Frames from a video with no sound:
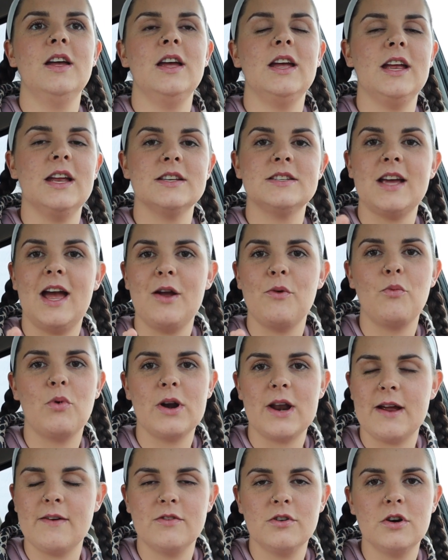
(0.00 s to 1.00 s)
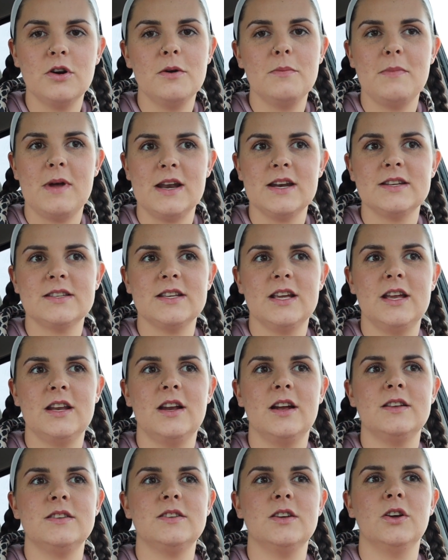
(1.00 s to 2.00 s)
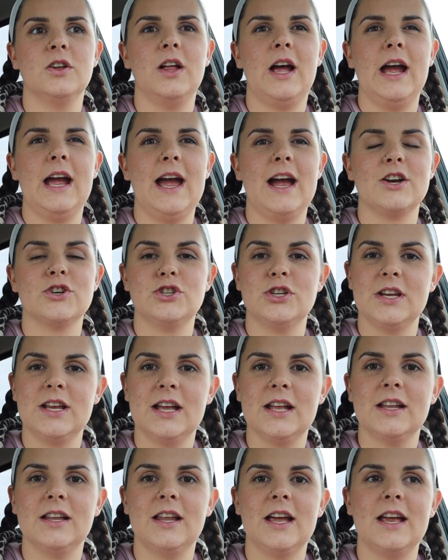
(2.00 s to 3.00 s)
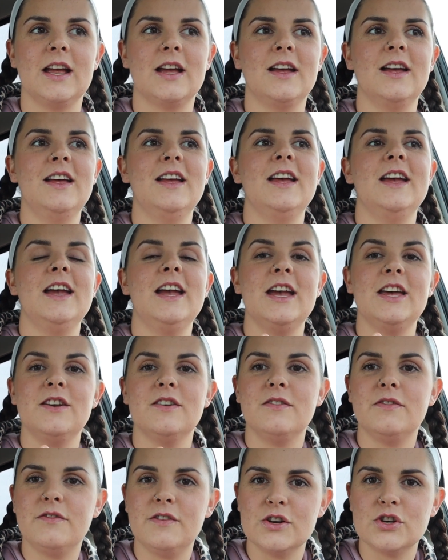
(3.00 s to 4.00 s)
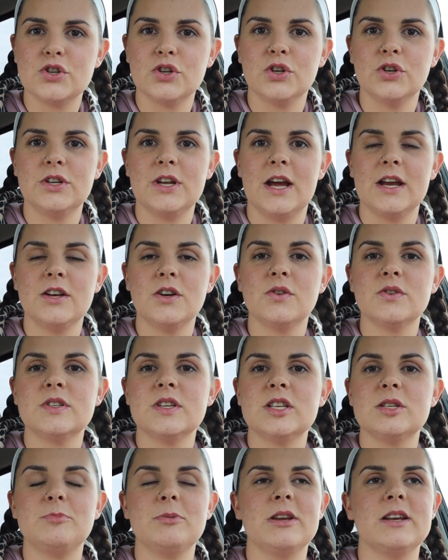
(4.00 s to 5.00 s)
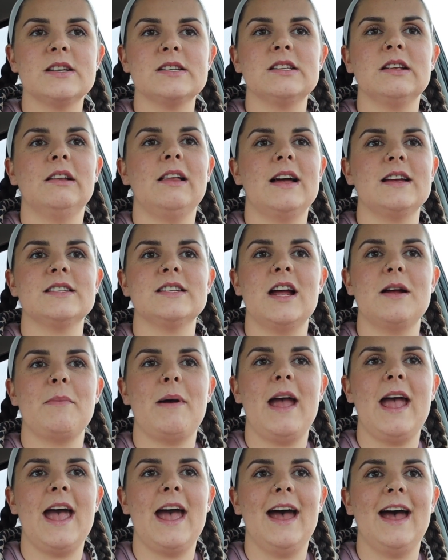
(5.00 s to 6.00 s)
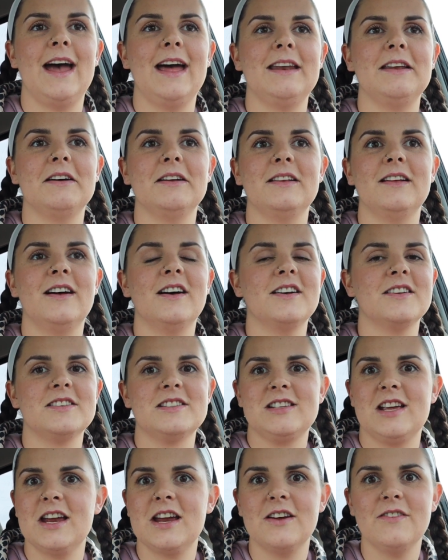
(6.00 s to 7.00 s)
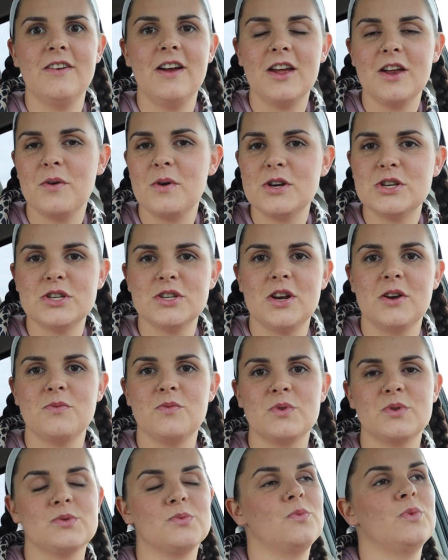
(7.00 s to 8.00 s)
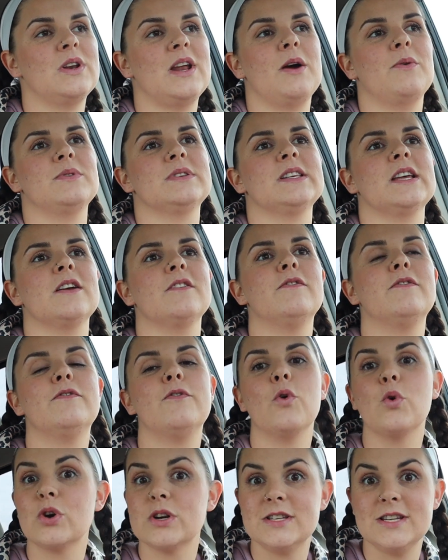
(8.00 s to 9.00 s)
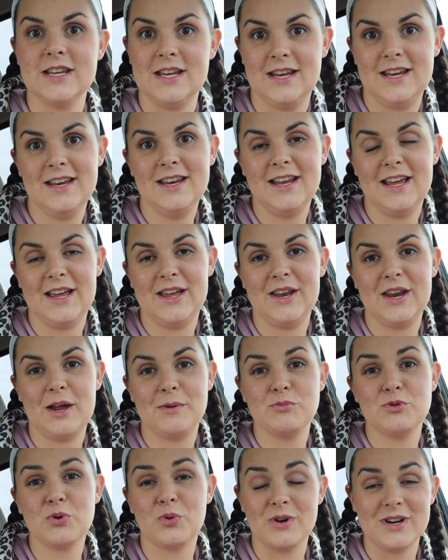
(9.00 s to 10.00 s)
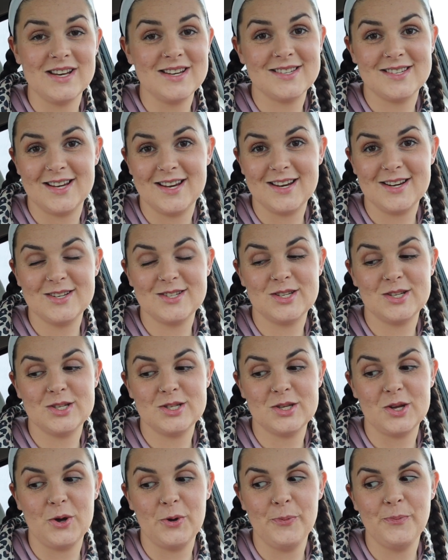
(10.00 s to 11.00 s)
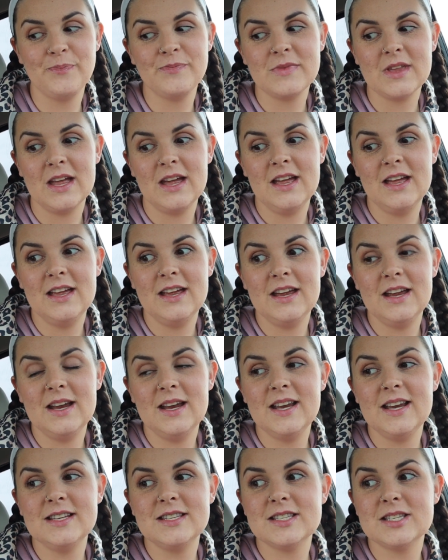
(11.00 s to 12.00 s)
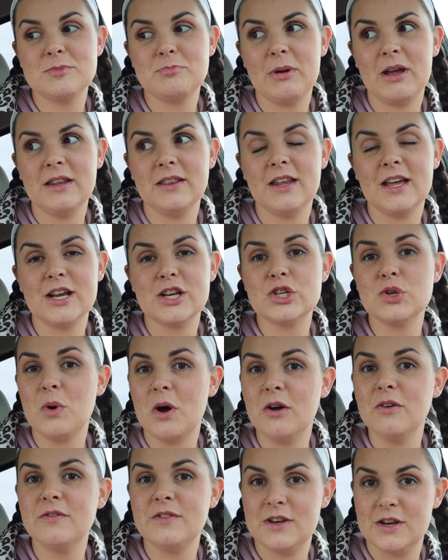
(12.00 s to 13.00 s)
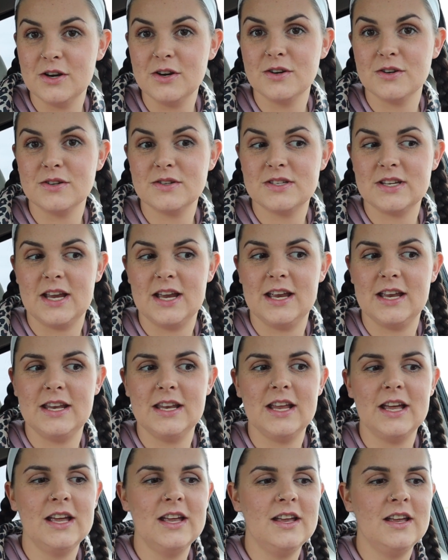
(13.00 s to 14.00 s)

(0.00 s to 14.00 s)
anti whatever medicine until I actually get like an official diagnosis, because the last time I had a psych evaluation done was when I was like 14 and I'm 26. So it's been like 12 years, and